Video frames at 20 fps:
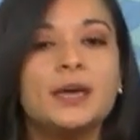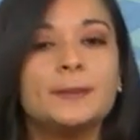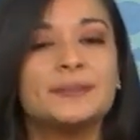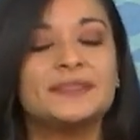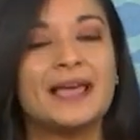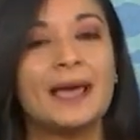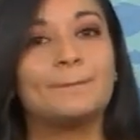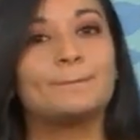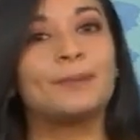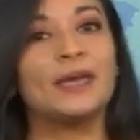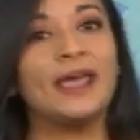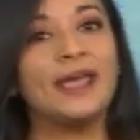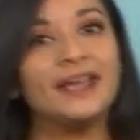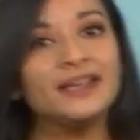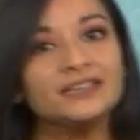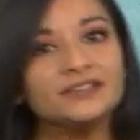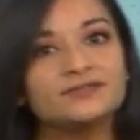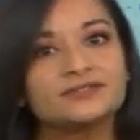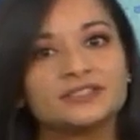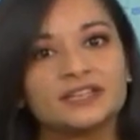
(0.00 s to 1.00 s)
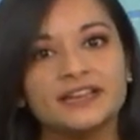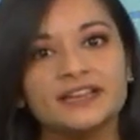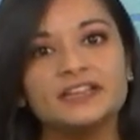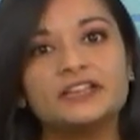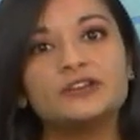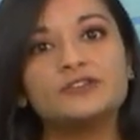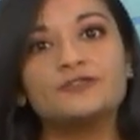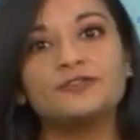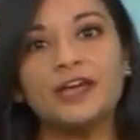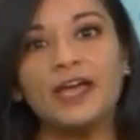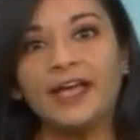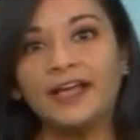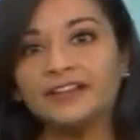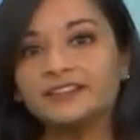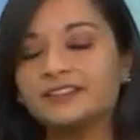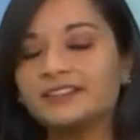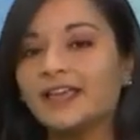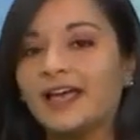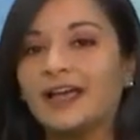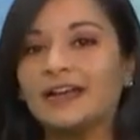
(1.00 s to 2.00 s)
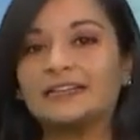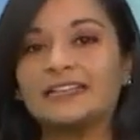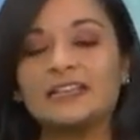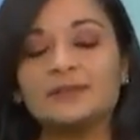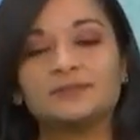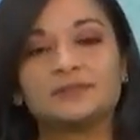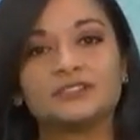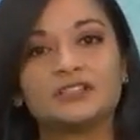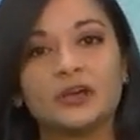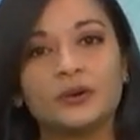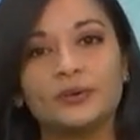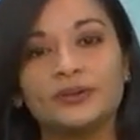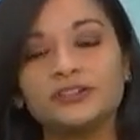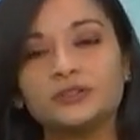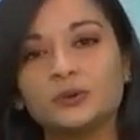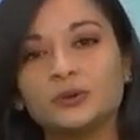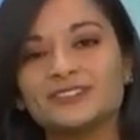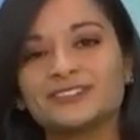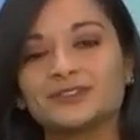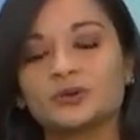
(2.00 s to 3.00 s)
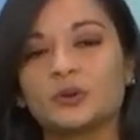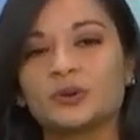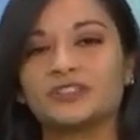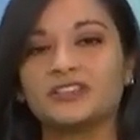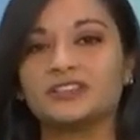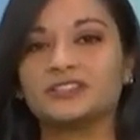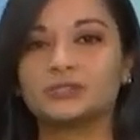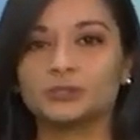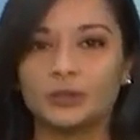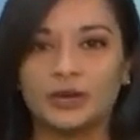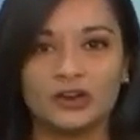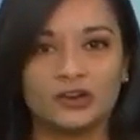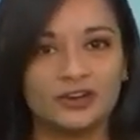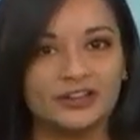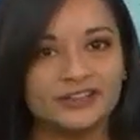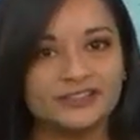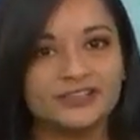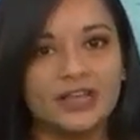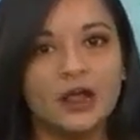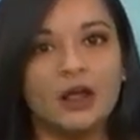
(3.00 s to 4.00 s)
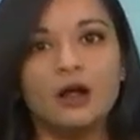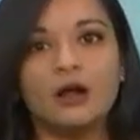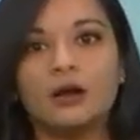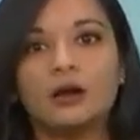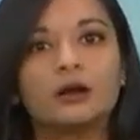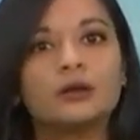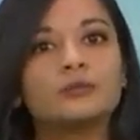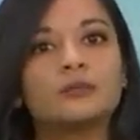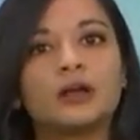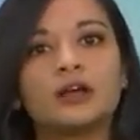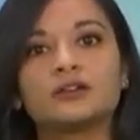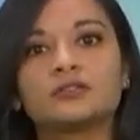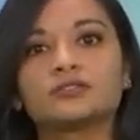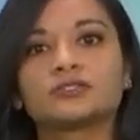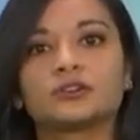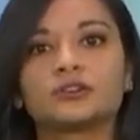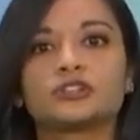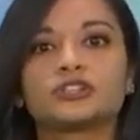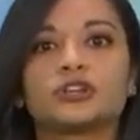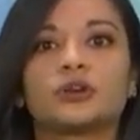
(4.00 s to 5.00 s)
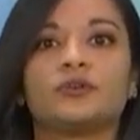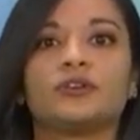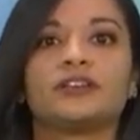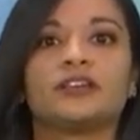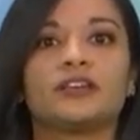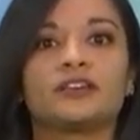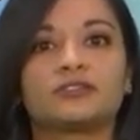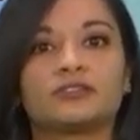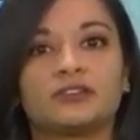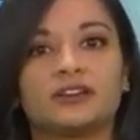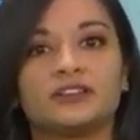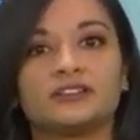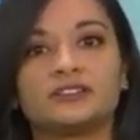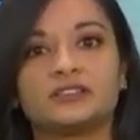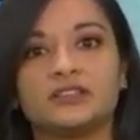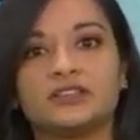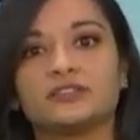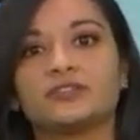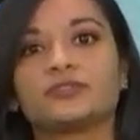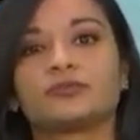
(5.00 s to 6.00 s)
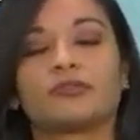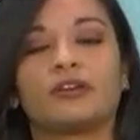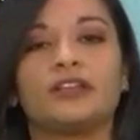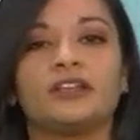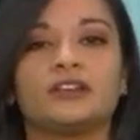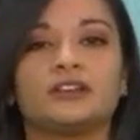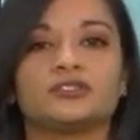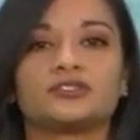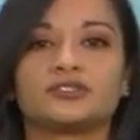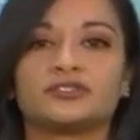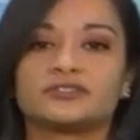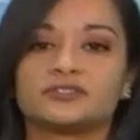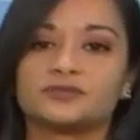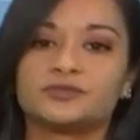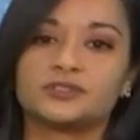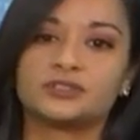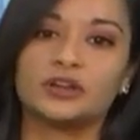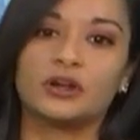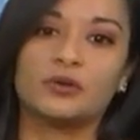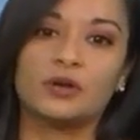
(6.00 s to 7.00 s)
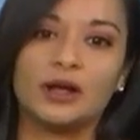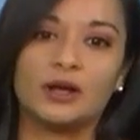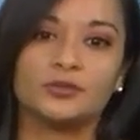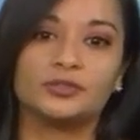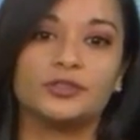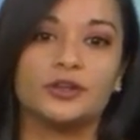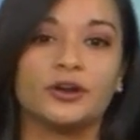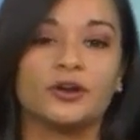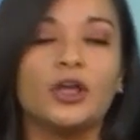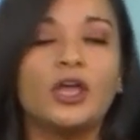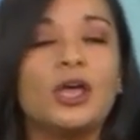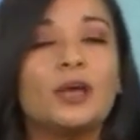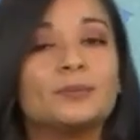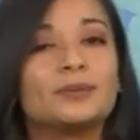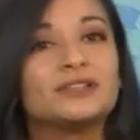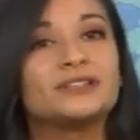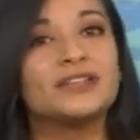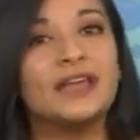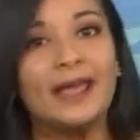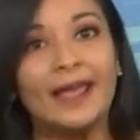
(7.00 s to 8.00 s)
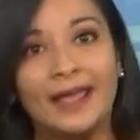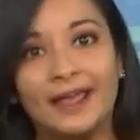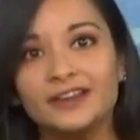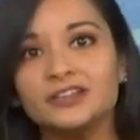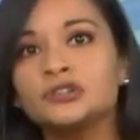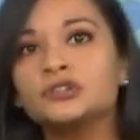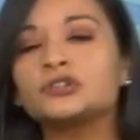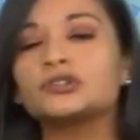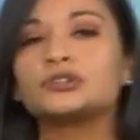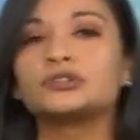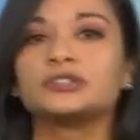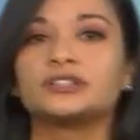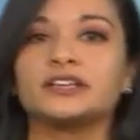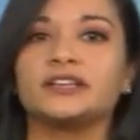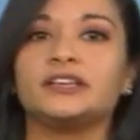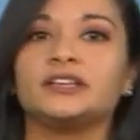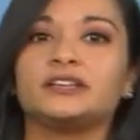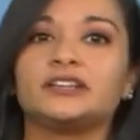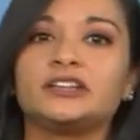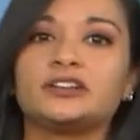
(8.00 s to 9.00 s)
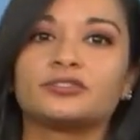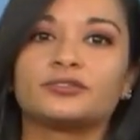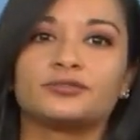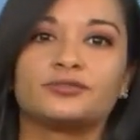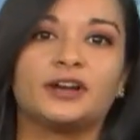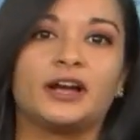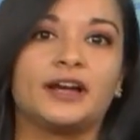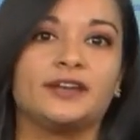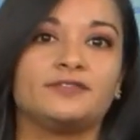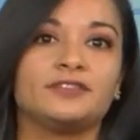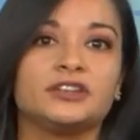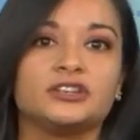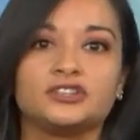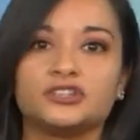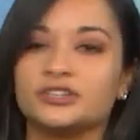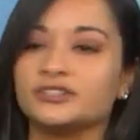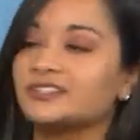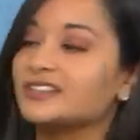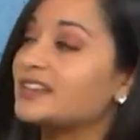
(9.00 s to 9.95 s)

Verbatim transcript: But that band of lake effect that keeps going towards the north northeastern areas, our models are showing it could exceed three inches of snow out there, potentially near five inches.